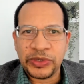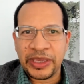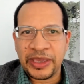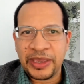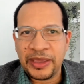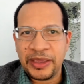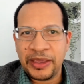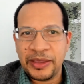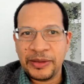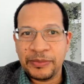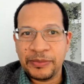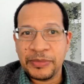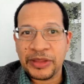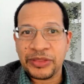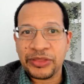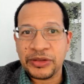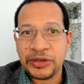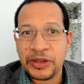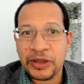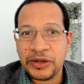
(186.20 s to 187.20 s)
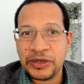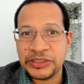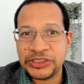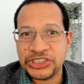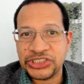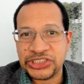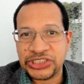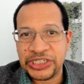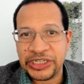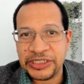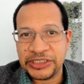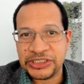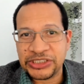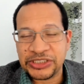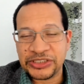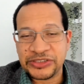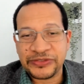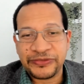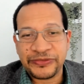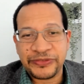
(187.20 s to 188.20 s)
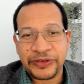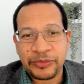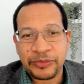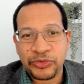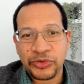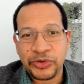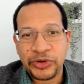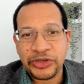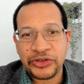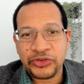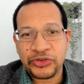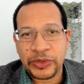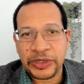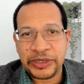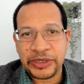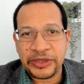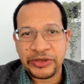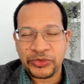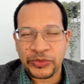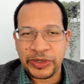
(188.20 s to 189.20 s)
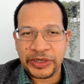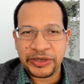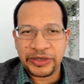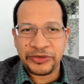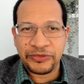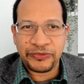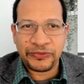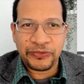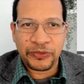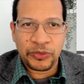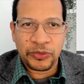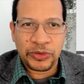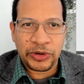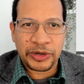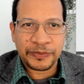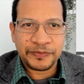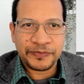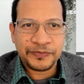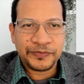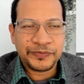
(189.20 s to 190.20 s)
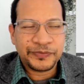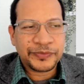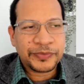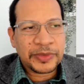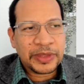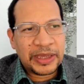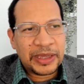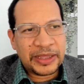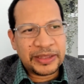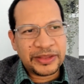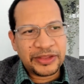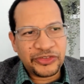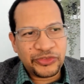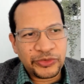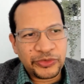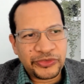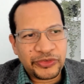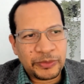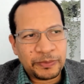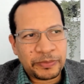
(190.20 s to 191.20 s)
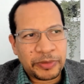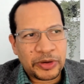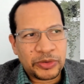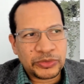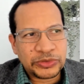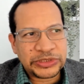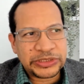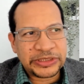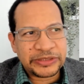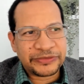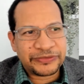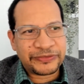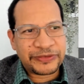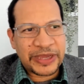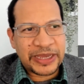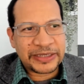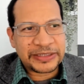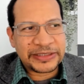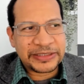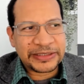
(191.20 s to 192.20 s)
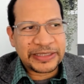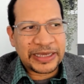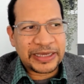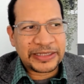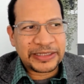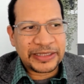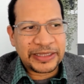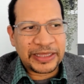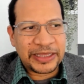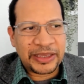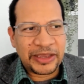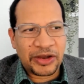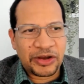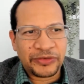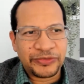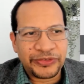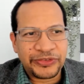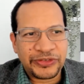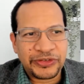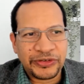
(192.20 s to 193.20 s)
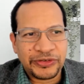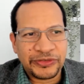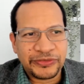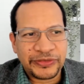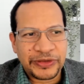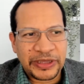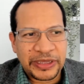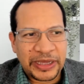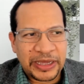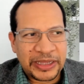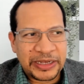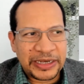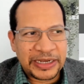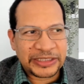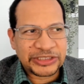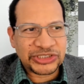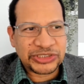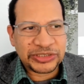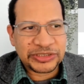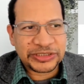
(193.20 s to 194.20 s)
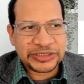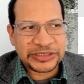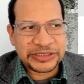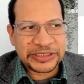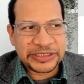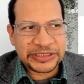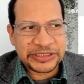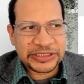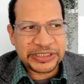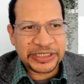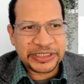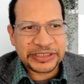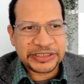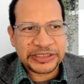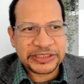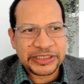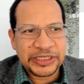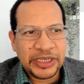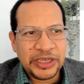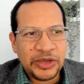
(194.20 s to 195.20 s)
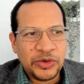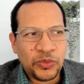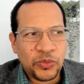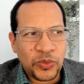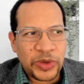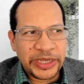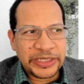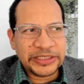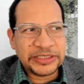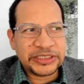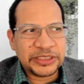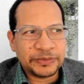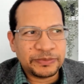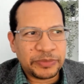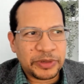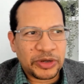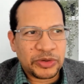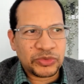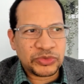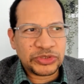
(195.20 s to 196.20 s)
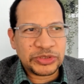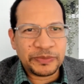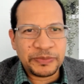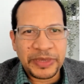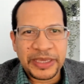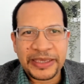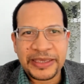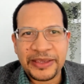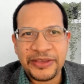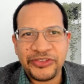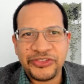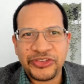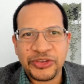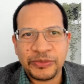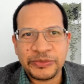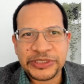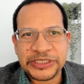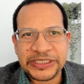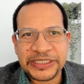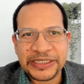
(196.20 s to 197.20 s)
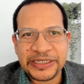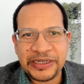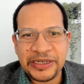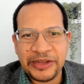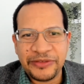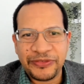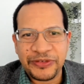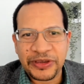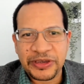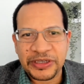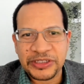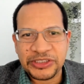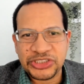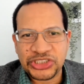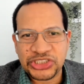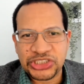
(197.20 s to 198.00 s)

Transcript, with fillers: K, methodology changes February twenty twenty-four. And this was about the fact that the Office of uh, National Statistics went about making some significant